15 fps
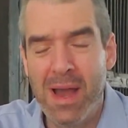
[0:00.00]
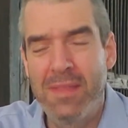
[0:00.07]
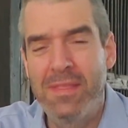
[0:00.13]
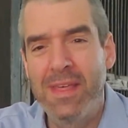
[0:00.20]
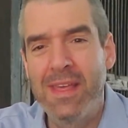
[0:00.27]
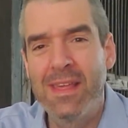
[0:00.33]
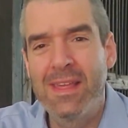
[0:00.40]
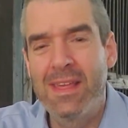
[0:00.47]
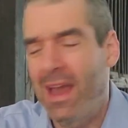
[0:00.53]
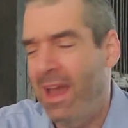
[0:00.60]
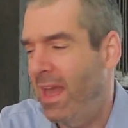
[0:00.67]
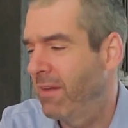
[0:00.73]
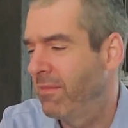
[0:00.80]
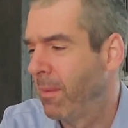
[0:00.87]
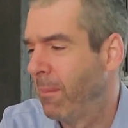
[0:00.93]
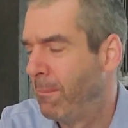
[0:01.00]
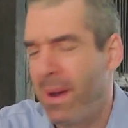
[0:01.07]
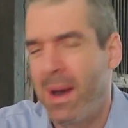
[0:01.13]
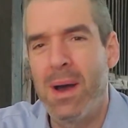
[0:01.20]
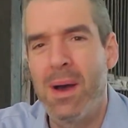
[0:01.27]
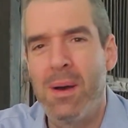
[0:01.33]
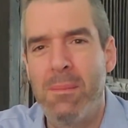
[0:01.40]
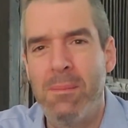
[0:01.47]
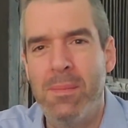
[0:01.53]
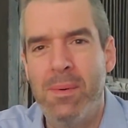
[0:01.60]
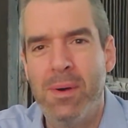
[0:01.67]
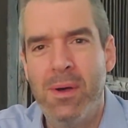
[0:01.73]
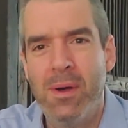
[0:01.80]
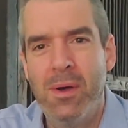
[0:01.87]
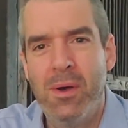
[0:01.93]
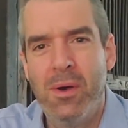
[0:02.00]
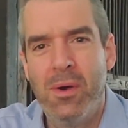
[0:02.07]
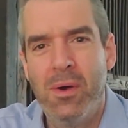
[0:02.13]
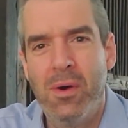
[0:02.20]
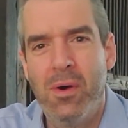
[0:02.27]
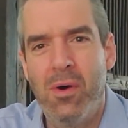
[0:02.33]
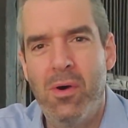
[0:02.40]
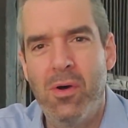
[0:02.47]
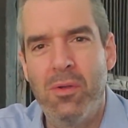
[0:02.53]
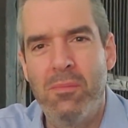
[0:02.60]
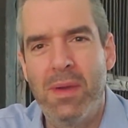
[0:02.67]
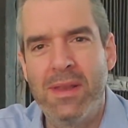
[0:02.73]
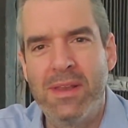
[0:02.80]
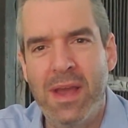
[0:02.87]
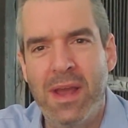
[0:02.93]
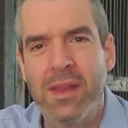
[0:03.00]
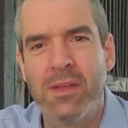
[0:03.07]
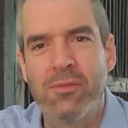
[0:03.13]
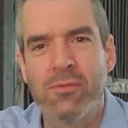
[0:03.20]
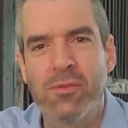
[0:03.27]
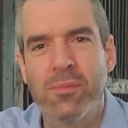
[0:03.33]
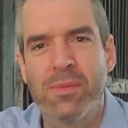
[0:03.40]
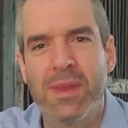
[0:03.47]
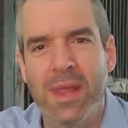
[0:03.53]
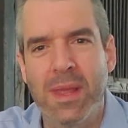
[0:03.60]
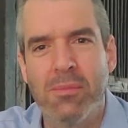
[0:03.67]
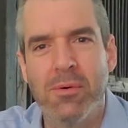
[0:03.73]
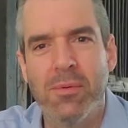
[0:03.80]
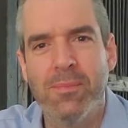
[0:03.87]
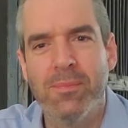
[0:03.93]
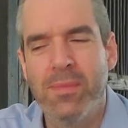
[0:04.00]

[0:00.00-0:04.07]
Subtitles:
I think I have a bomb on my dining room table.